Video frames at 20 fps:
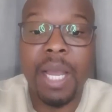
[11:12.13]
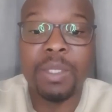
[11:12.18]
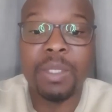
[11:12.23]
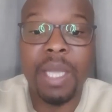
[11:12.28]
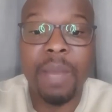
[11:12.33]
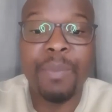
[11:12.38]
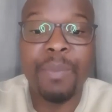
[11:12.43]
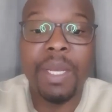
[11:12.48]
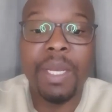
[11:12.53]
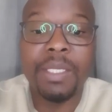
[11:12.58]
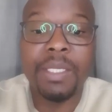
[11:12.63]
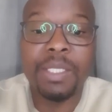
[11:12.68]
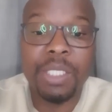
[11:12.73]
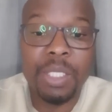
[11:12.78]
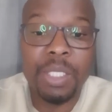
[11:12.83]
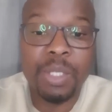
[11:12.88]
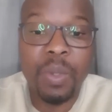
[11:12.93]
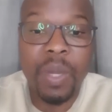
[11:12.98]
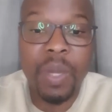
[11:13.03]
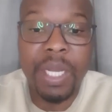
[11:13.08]
I mean, she's
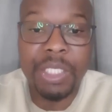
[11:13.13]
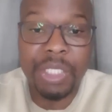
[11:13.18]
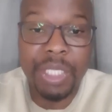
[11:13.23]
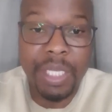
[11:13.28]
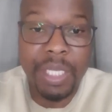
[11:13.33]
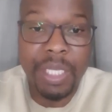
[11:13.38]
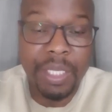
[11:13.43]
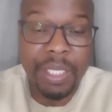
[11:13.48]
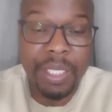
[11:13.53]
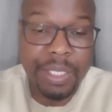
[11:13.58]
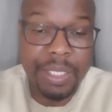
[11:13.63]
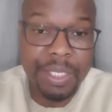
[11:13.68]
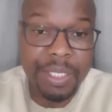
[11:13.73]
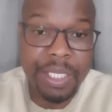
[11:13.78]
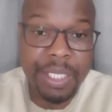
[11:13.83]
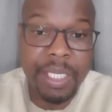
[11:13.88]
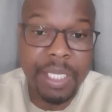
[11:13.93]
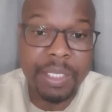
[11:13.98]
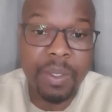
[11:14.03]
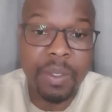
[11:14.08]
gonna share the
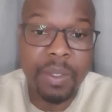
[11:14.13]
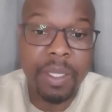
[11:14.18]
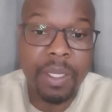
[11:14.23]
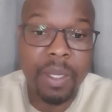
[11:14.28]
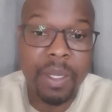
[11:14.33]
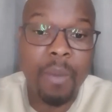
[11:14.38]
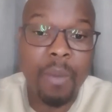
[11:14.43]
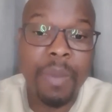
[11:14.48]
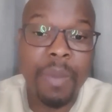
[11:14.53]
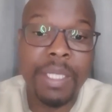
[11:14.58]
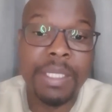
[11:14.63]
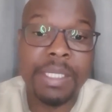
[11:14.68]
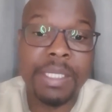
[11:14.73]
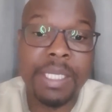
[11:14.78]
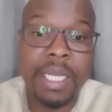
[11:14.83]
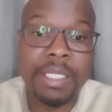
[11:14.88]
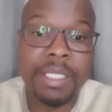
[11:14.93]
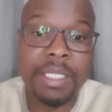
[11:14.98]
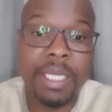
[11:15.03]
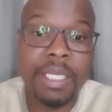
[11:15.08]
details on the comment
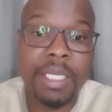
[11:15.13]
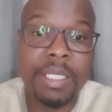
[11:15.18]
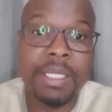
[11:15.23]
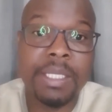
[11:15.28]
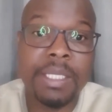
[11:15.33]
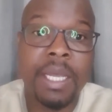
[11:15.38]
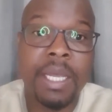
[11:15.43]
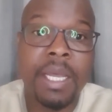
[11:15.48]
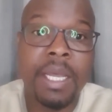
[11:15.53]
sections.